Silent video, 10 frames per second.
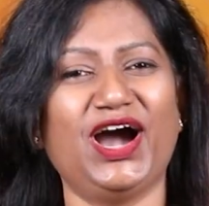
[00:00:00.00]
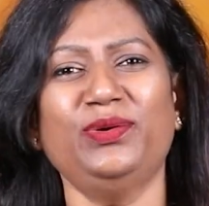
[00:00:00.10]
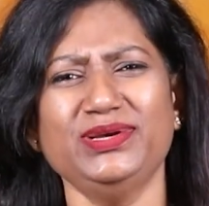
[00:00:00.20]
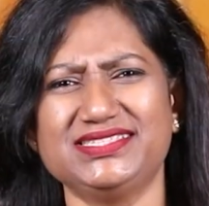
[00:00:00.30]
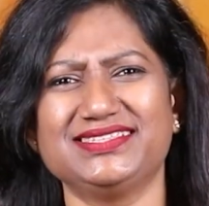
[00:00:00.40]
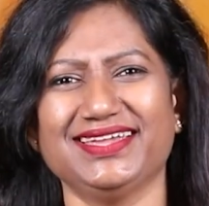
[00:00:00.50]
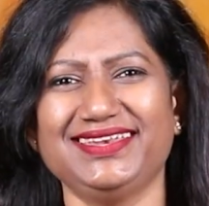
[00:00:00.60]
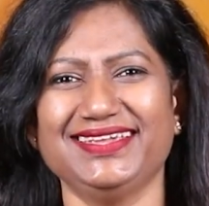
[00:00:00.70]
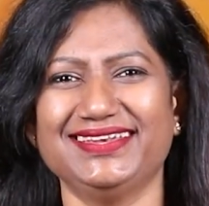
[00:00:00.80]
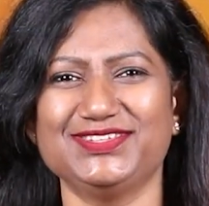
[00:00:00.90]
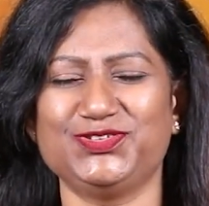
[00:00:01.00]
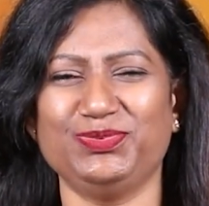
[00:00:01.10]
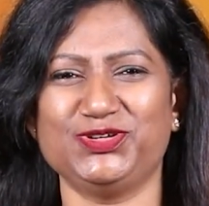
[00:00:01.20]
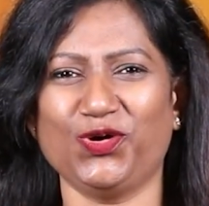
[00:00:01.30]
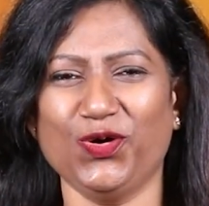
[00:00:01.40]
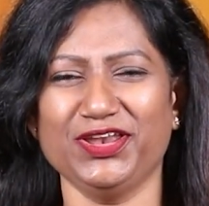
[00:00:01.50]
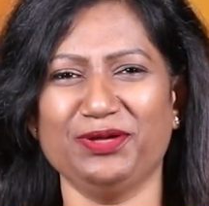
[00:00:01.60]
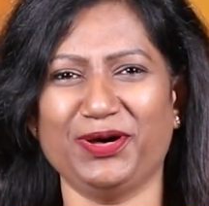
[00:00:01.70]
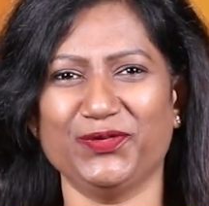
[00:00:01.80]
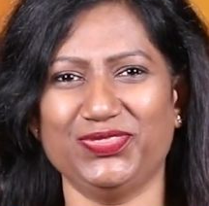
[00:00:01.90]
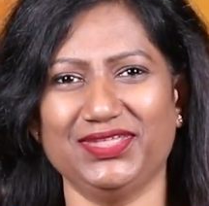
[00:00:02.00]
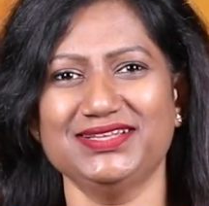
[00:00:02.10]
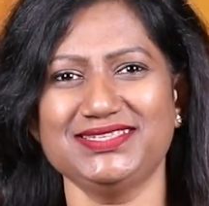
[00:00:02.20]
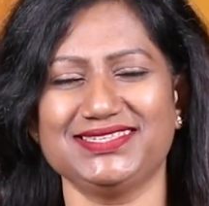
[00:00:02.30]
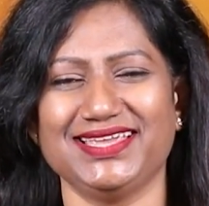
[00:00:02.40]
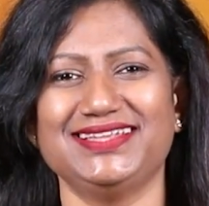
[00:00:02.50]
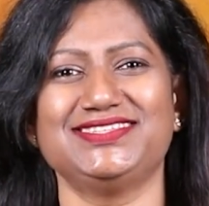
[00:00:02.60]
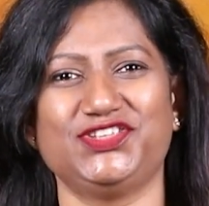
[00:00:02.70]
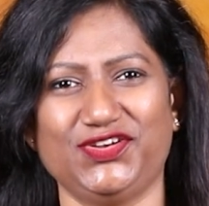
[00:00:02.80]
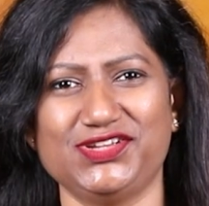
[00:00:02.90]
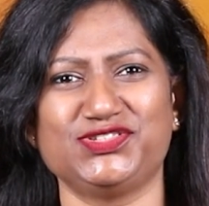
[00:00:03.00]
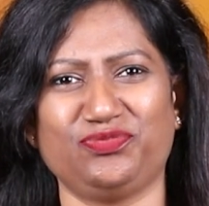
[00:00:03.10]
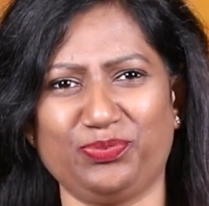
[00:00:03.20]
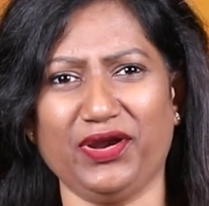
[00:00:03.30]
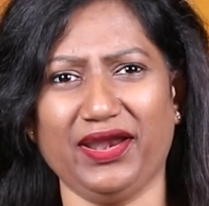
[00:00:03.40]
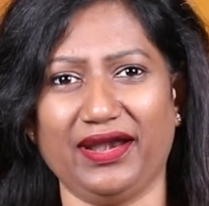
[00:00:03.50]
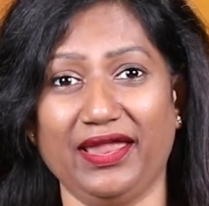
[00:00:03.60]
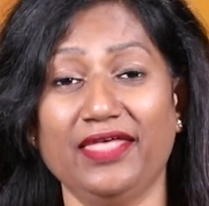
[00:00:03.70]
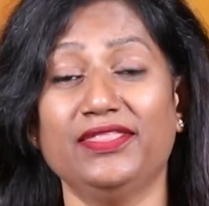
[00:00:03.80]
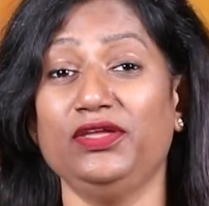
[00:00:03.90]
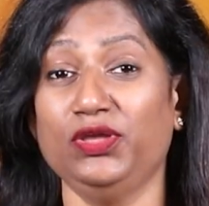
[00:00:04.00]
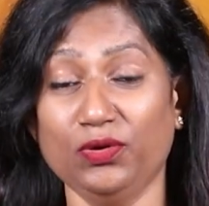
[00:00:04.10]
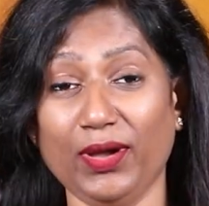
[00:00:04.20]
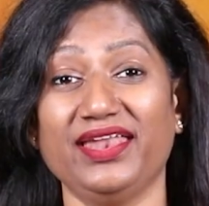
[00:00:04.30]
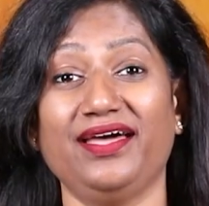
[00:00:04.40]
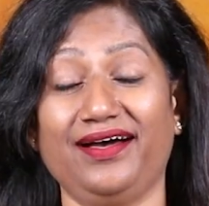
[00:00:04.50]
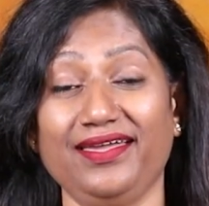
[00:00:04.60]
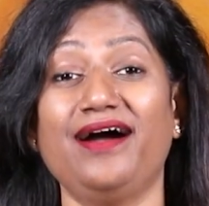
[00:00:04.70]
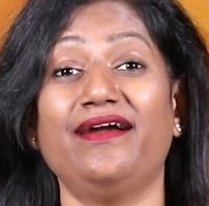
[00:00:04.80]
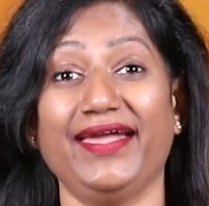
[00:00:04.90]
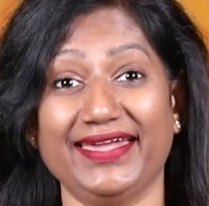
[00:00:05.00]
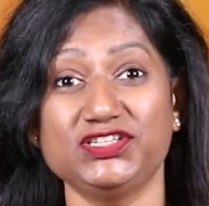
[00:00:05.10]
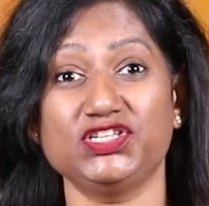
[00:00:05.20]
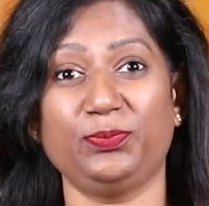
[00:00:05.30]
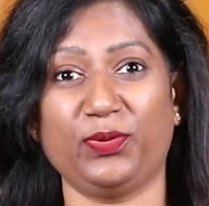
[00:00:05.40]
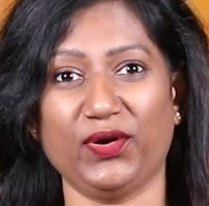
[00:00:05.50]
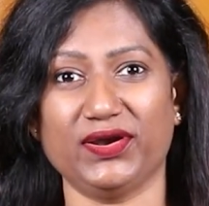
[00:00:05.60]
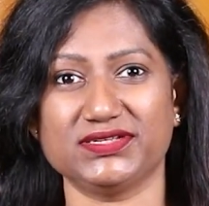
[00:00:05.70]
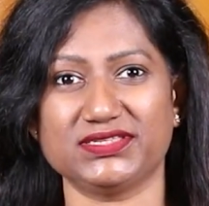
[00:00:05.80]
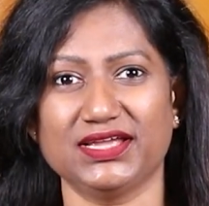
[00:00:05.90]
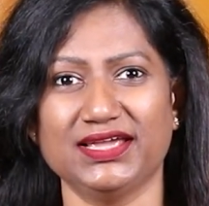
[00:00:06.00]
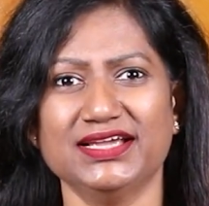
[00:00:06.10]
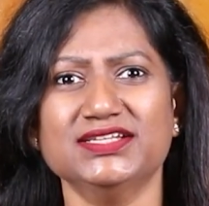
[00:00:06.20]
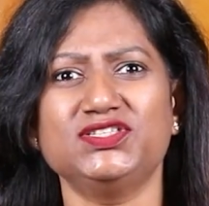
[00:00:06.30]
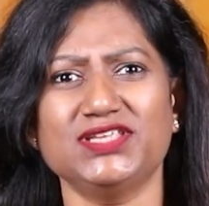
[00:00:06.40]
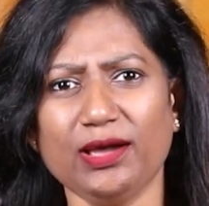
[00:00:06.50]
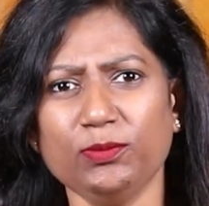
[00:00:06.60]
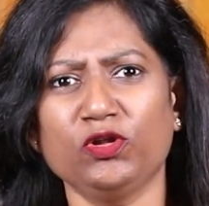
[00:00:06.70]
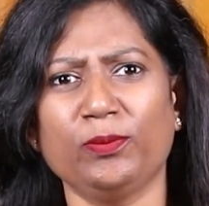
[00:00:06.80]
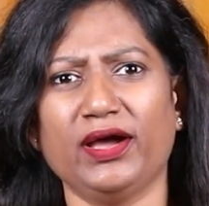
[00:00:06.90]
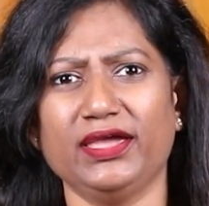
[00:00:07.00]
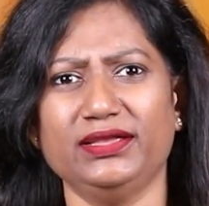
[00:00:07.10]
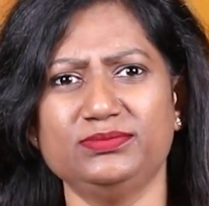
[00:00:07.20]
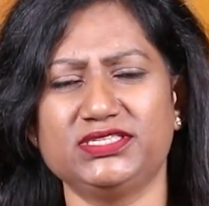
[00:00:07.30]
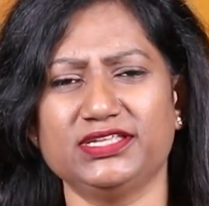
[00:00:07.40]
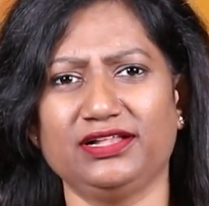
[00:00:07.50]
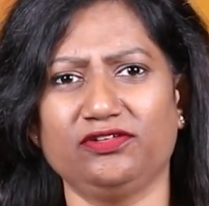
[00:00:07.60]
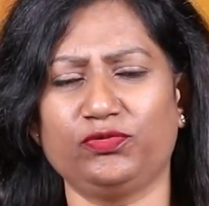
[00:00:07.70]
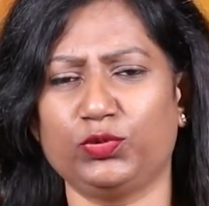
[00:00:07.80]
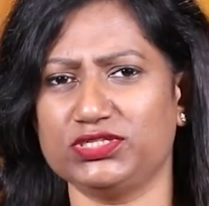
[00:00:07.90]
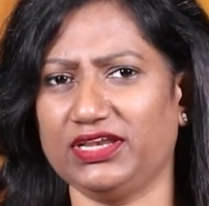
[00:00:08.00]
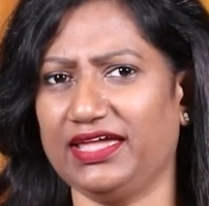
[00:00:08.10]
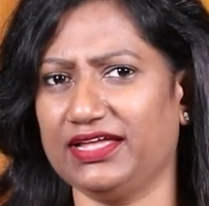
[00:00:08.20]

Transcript: How exciting it is to be talking about this in a series of prayer, that you and I are answered prayers. Samuel by himself was an